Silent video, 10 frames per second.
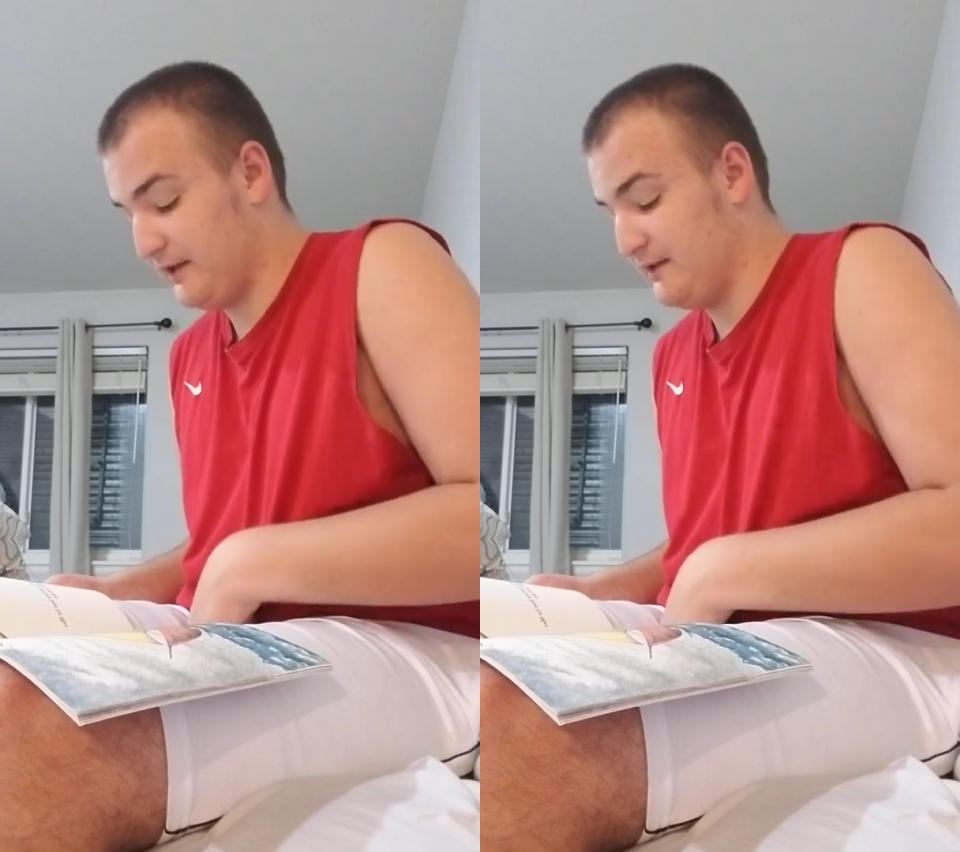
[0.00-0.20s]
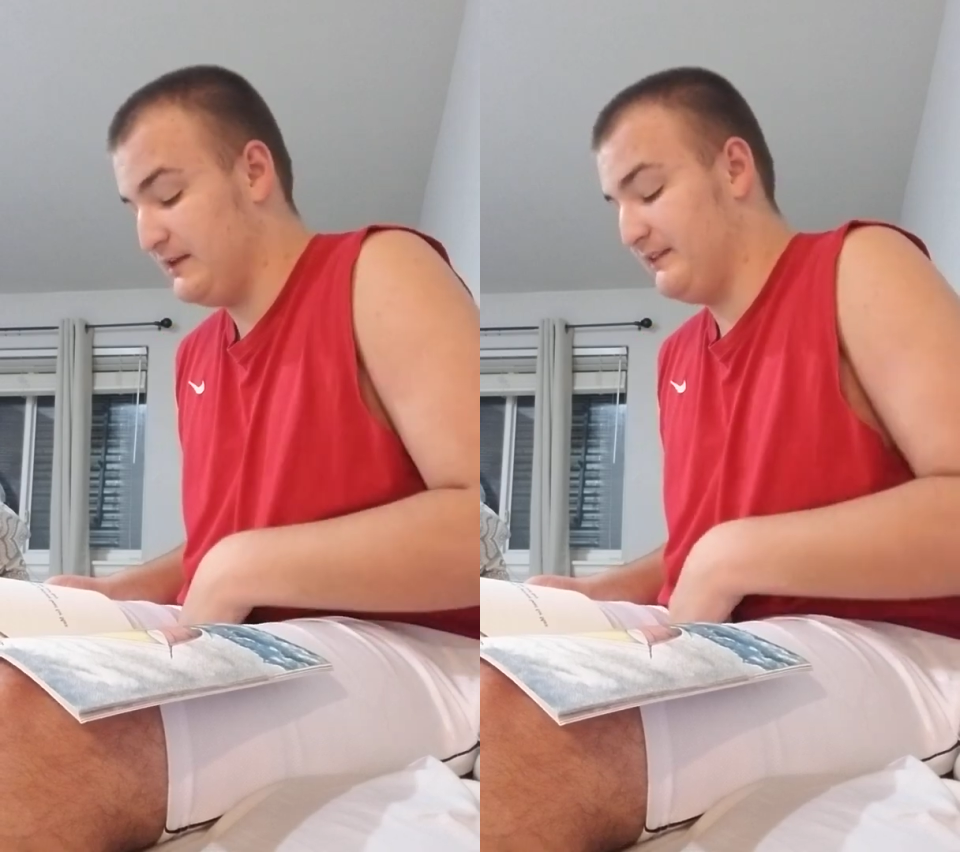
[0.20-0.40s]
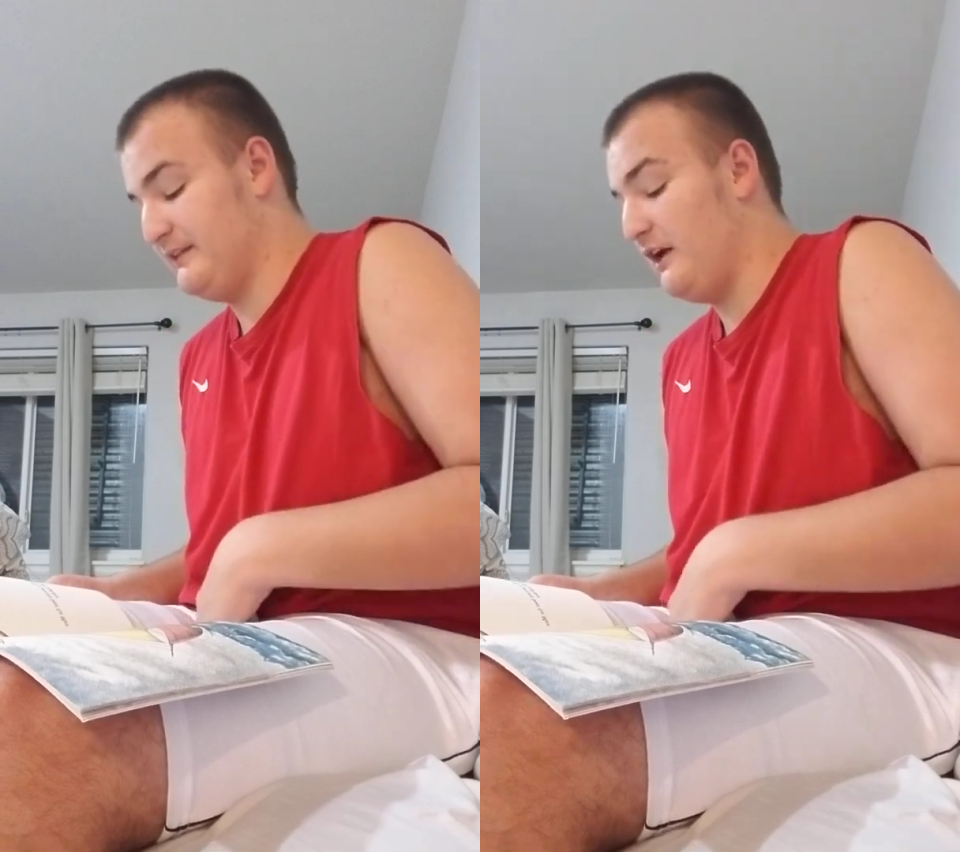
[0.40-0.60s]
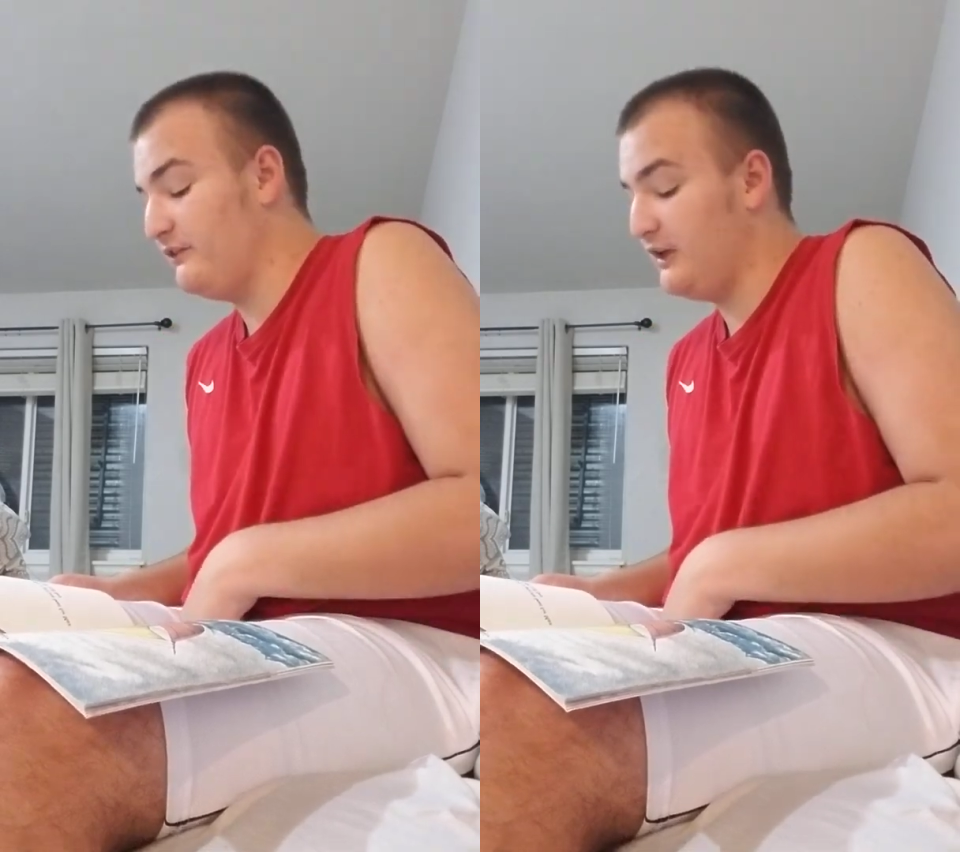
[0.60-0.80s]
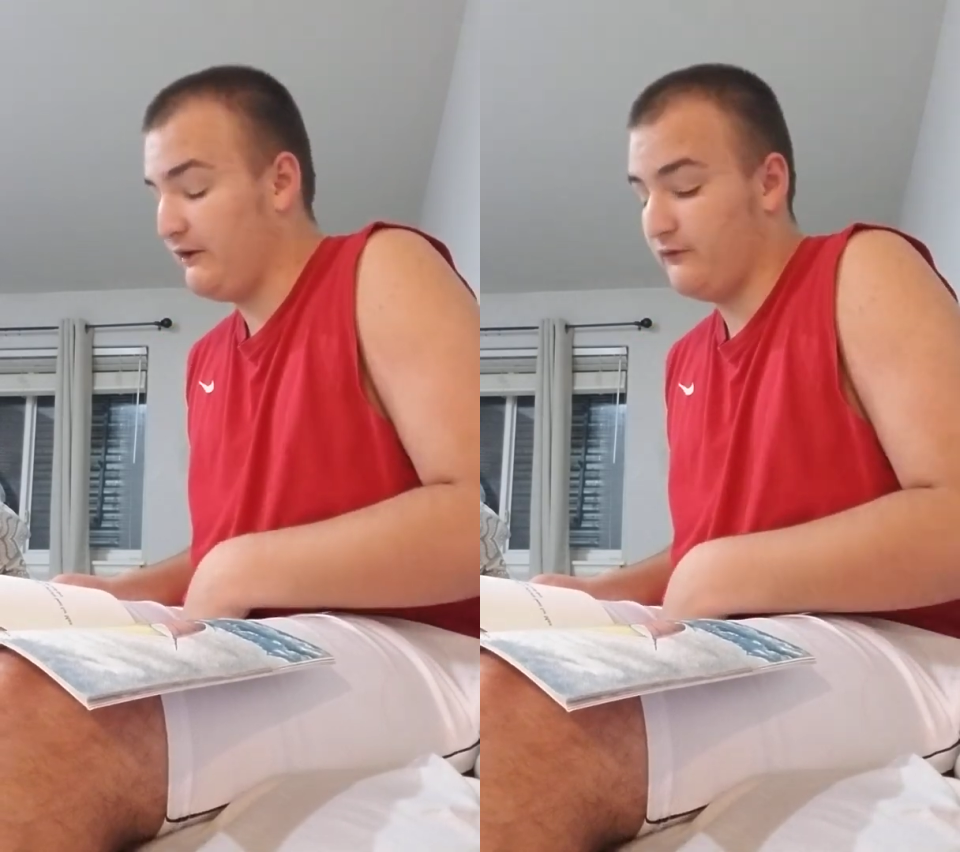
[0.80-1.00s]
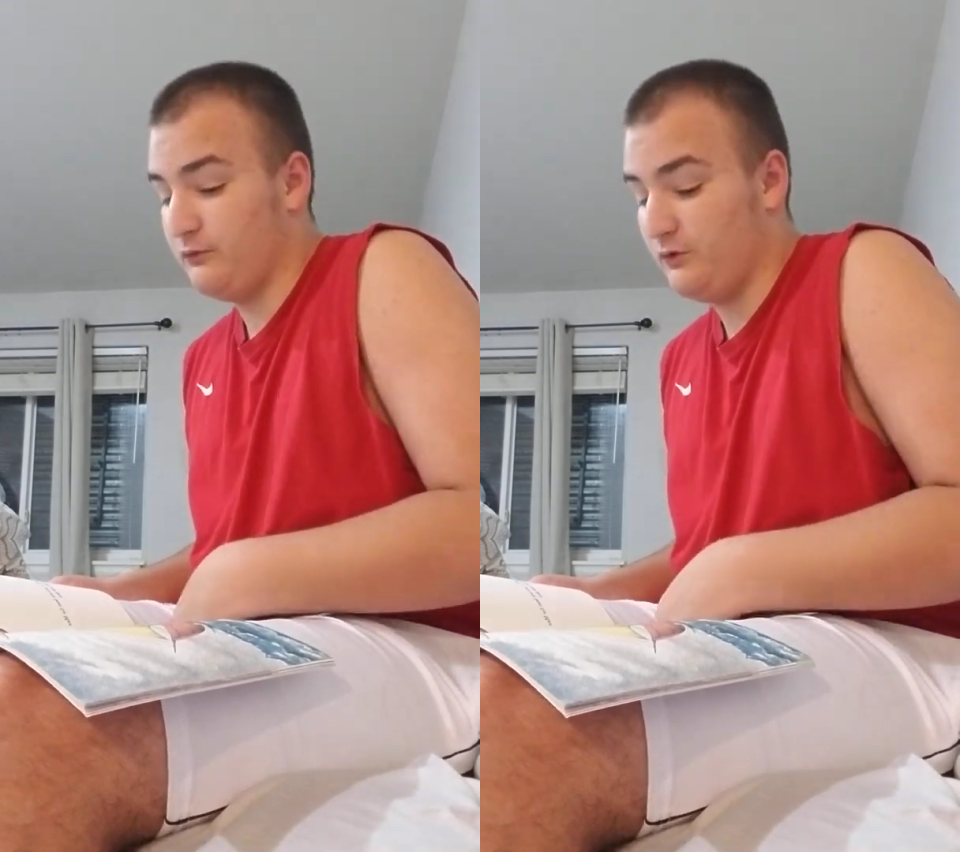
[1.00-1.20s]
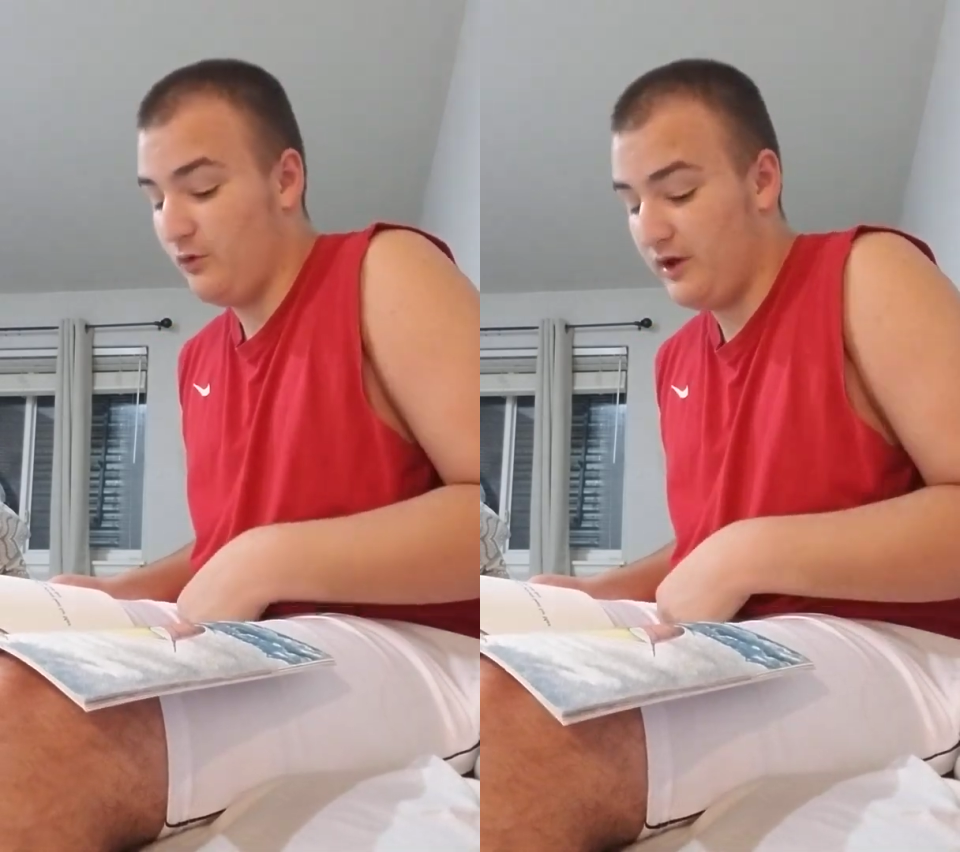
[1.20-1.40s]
and he sailed off through